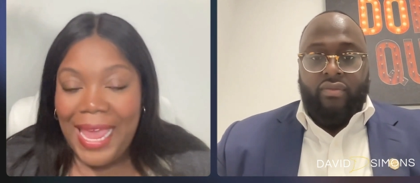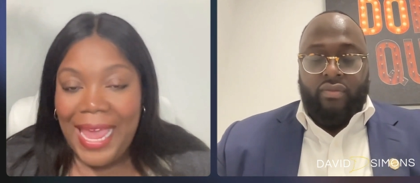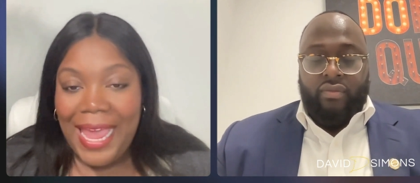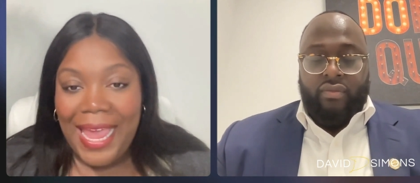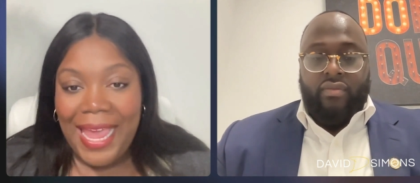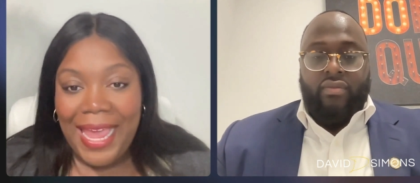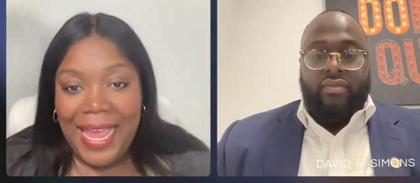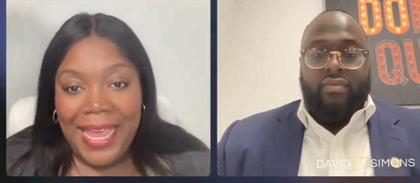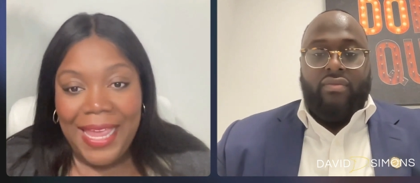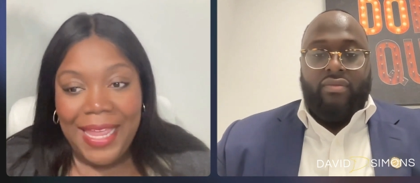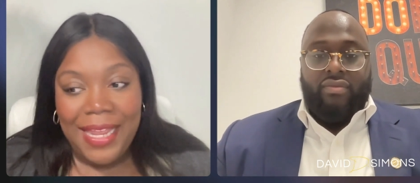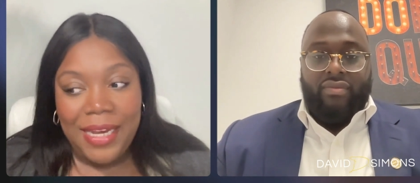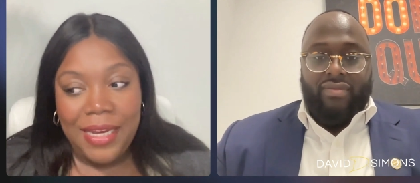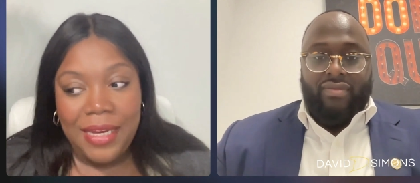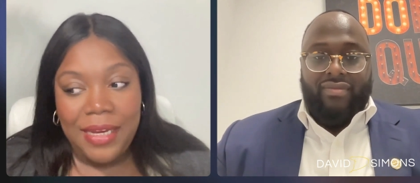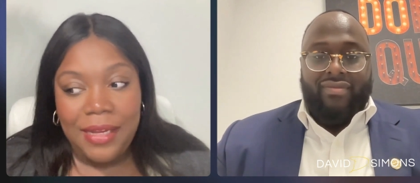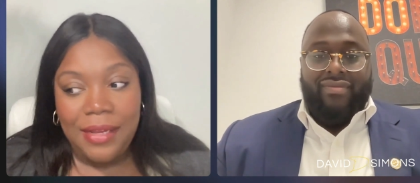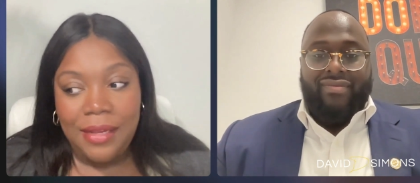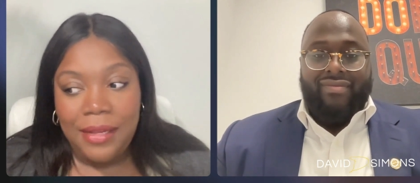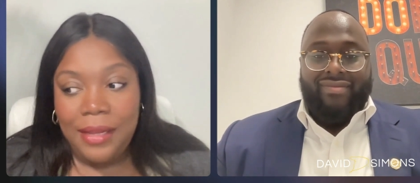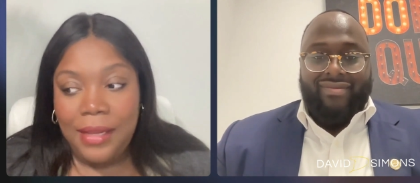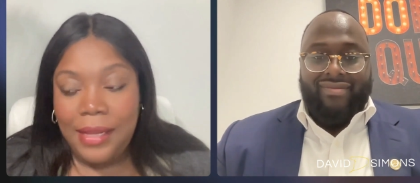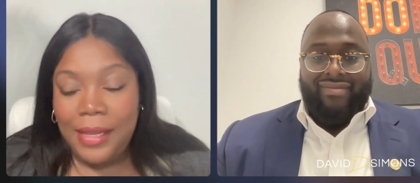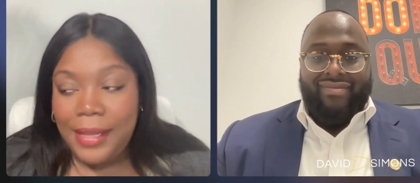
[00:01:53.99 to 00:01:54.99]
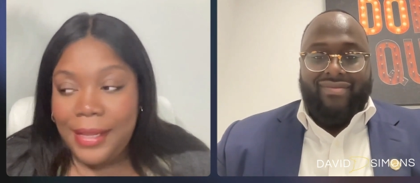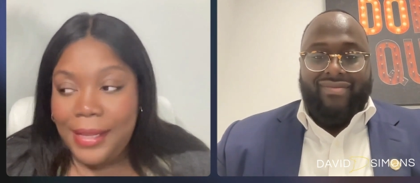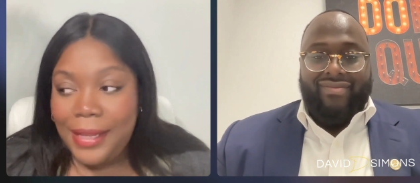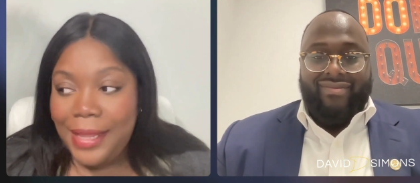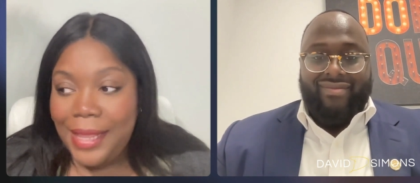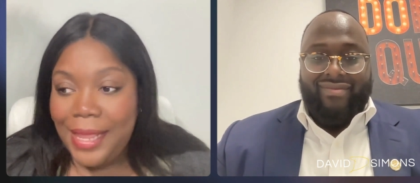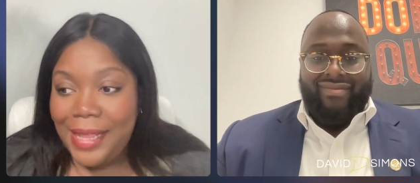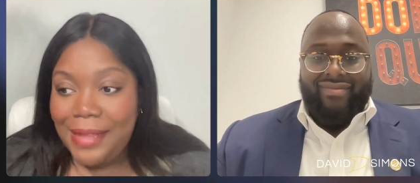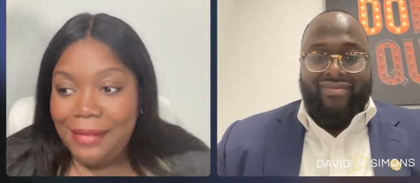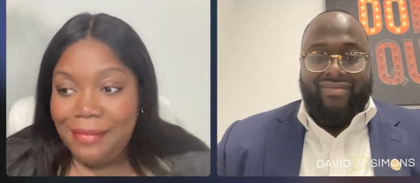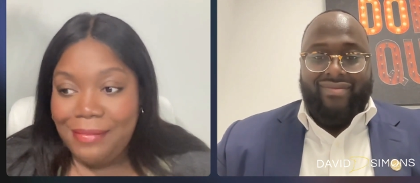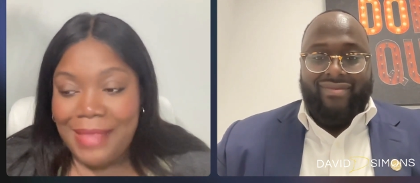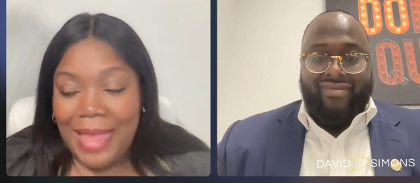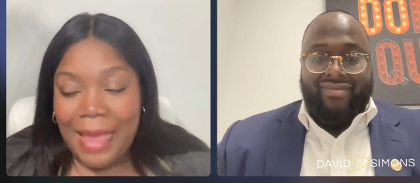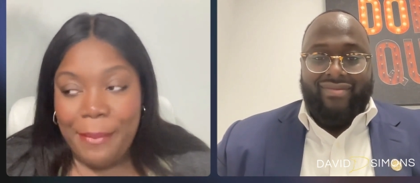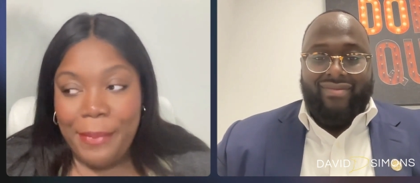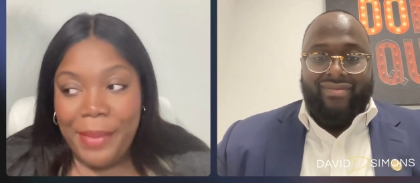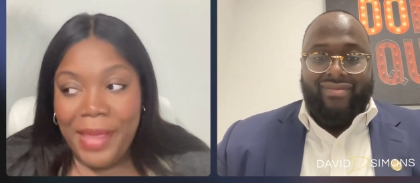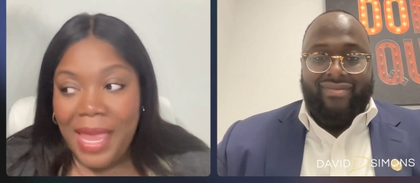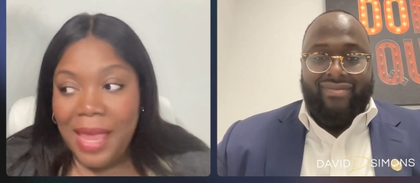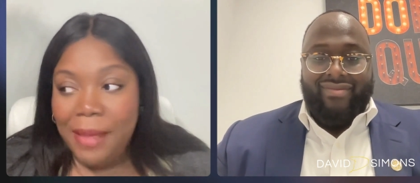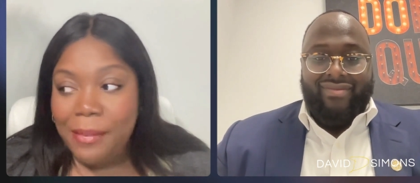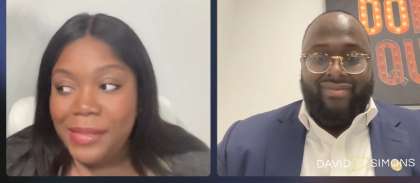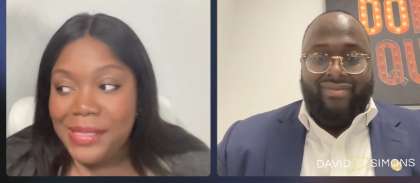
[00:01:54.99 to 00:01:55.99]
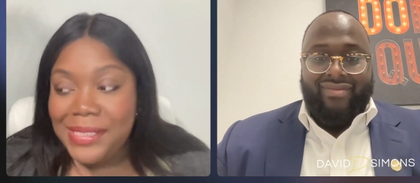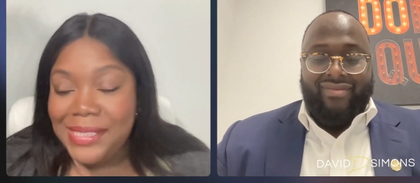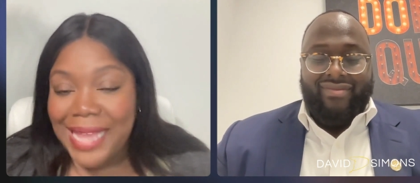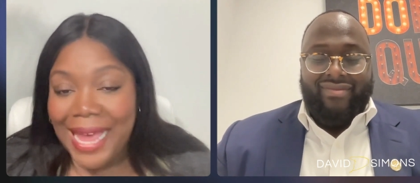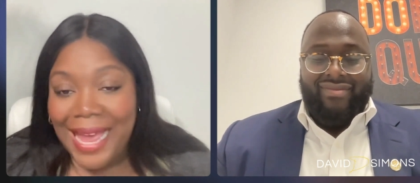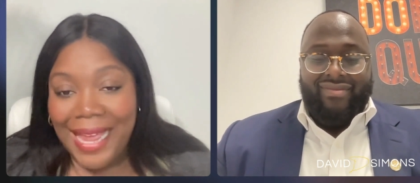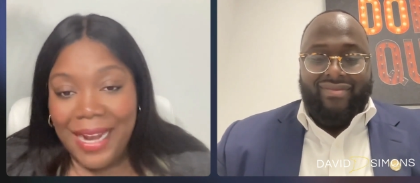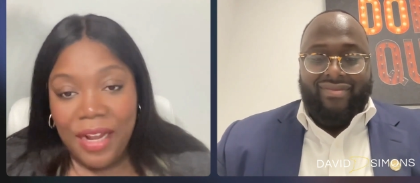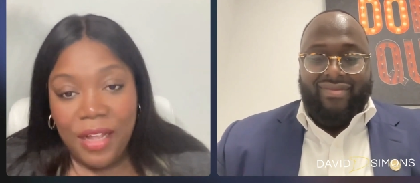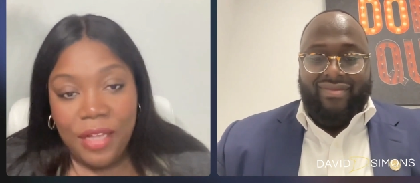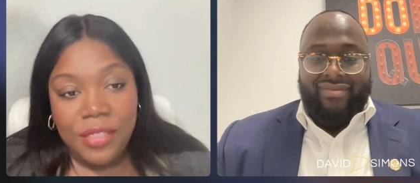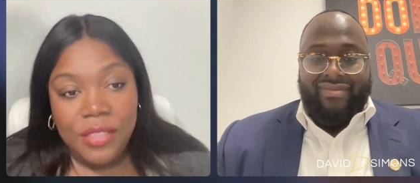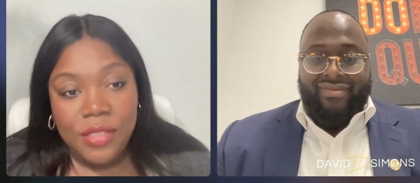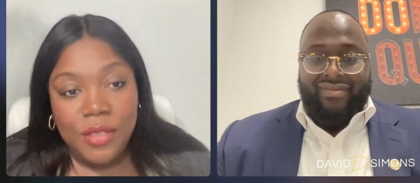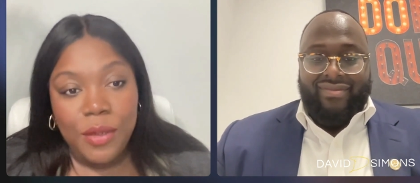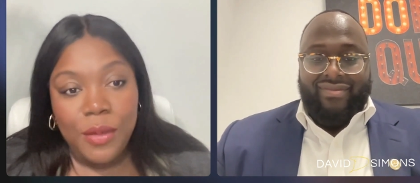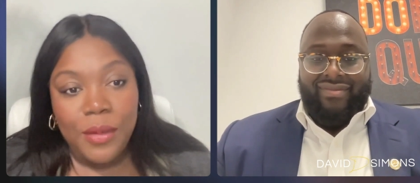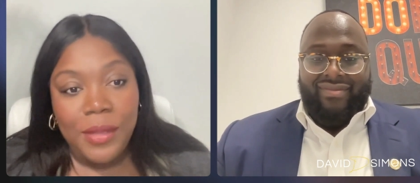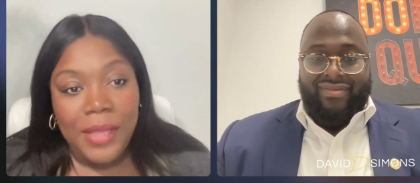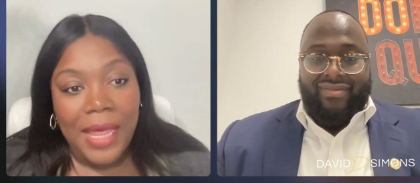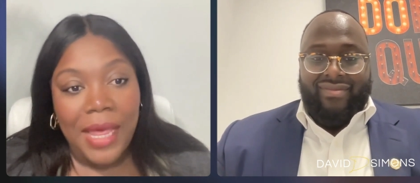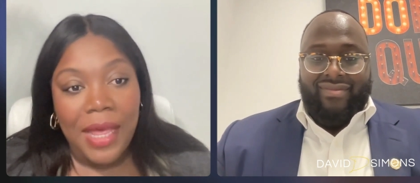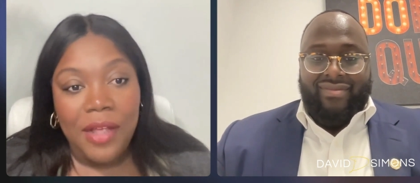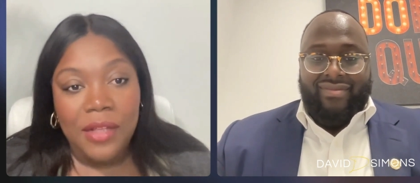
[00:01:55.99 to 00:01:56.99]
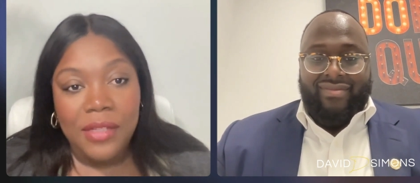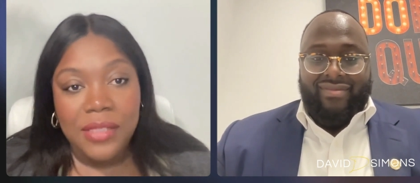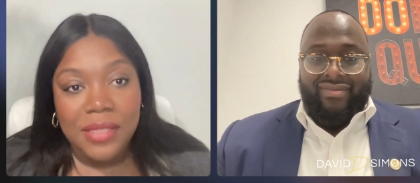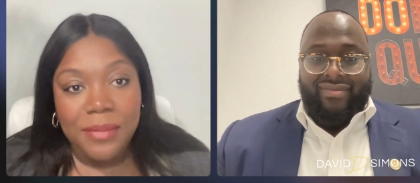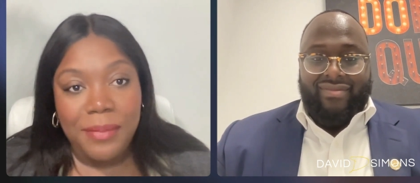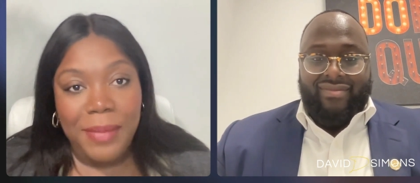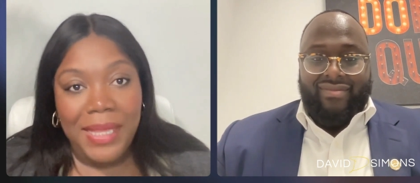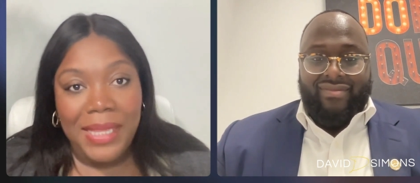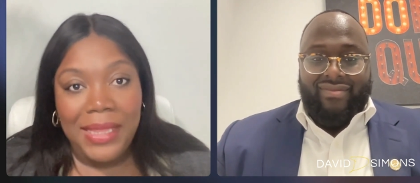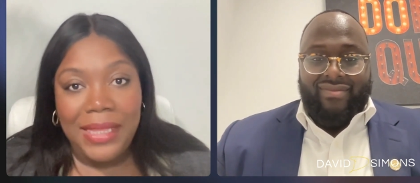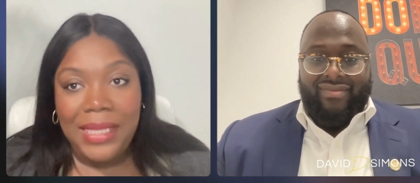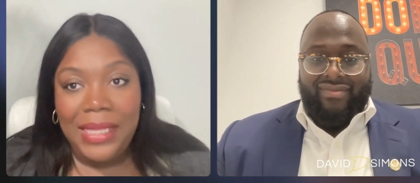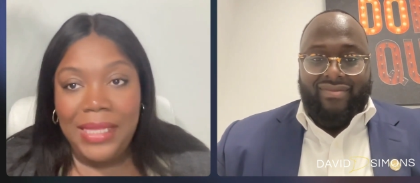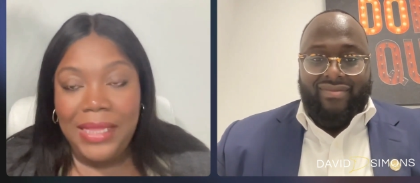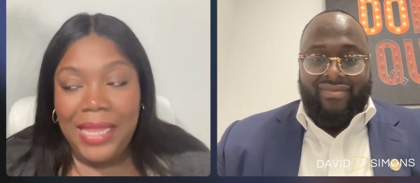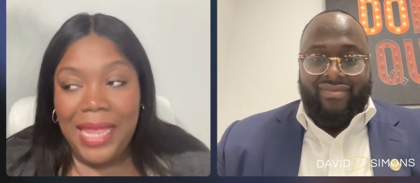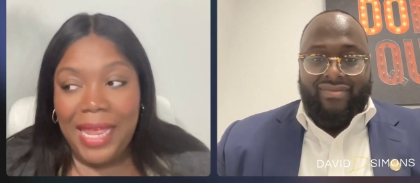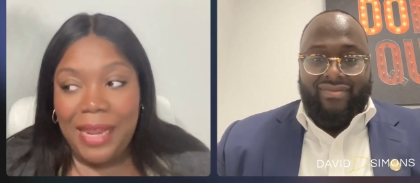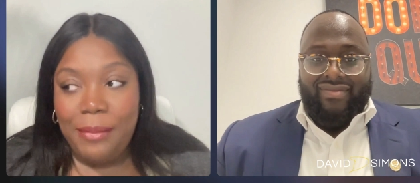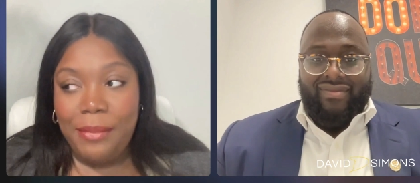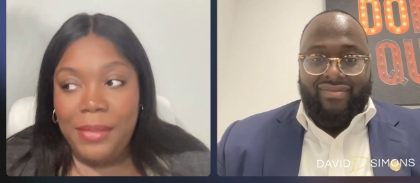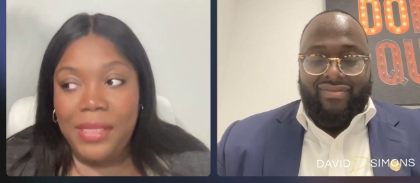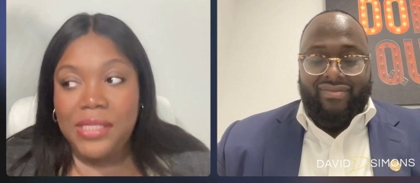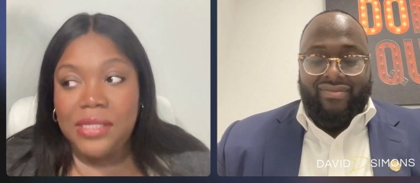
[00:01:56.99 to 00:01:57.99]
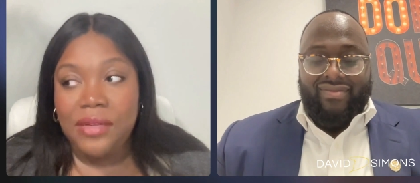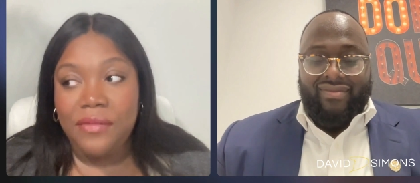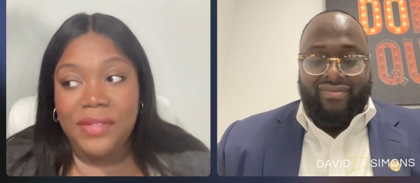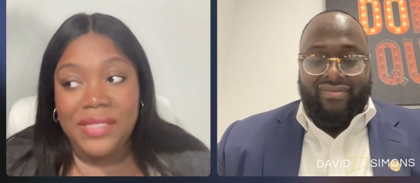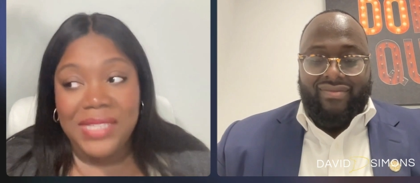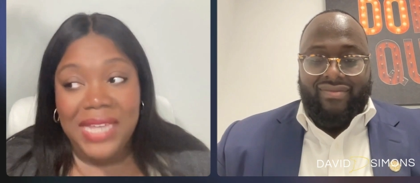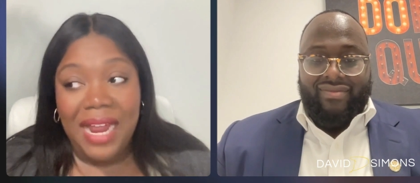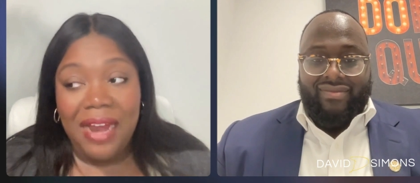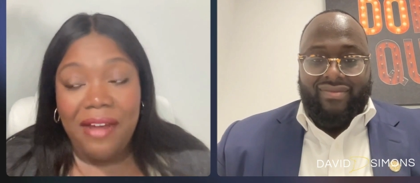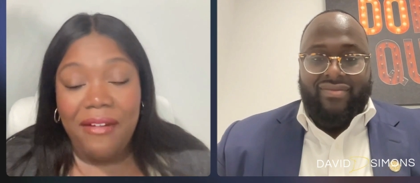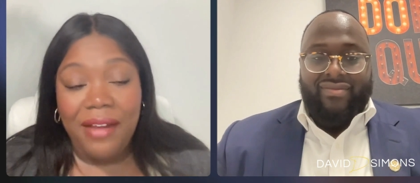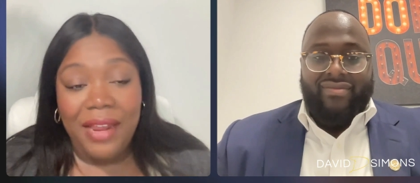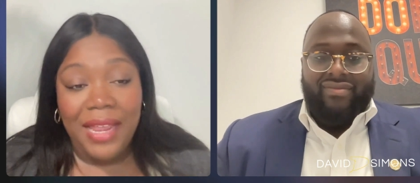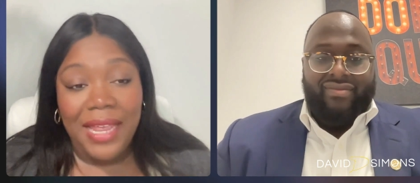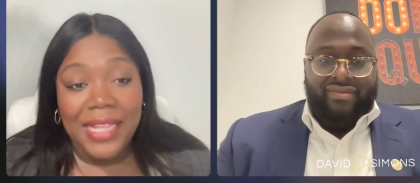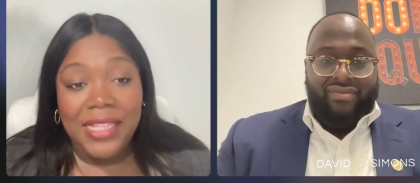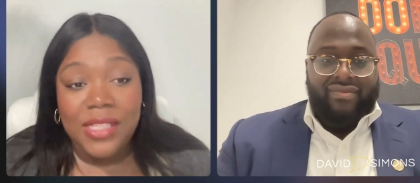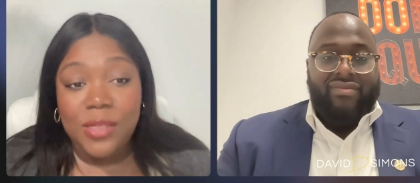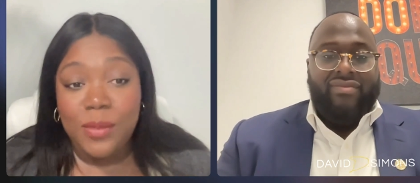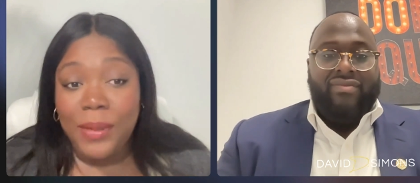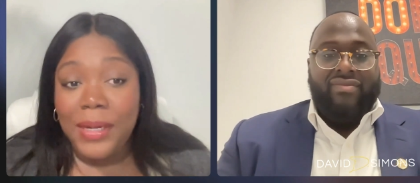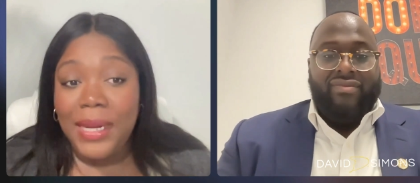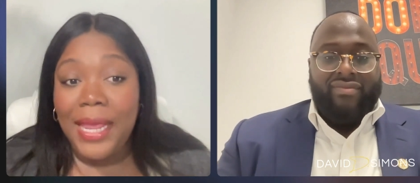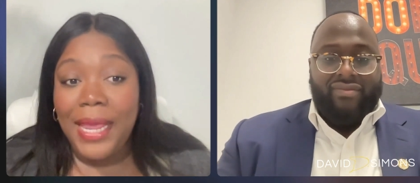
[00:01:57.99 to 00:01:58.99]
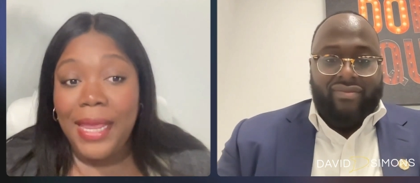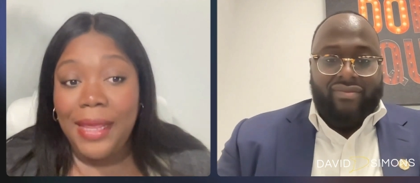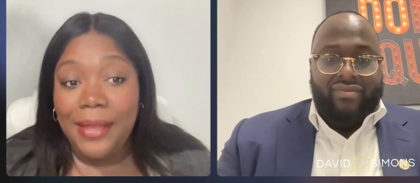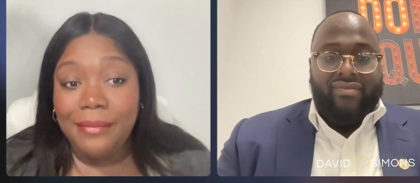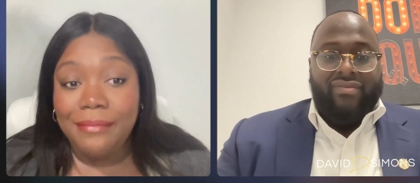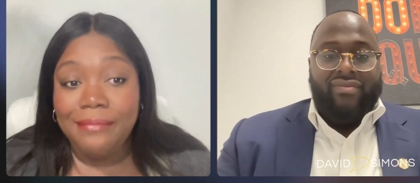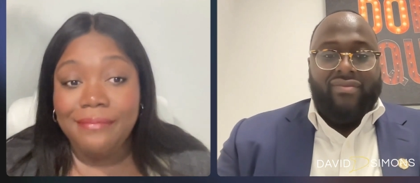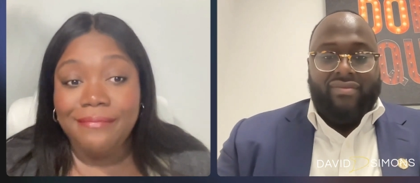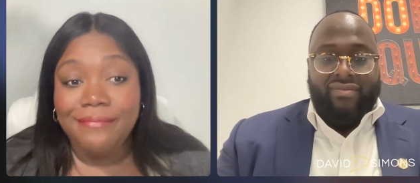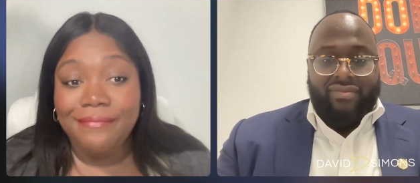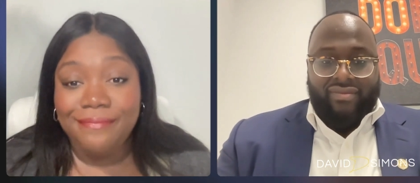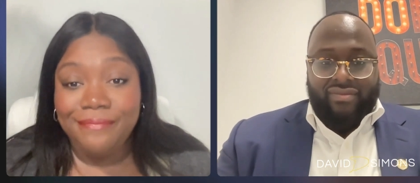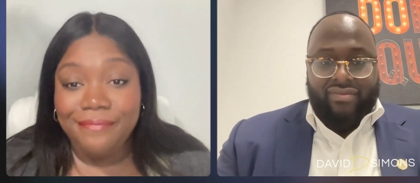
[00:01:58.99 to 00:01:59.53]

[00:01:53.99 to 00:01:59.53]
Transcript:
Speaker 1: And that became a side hustle that ultimately led me to retiring at 28.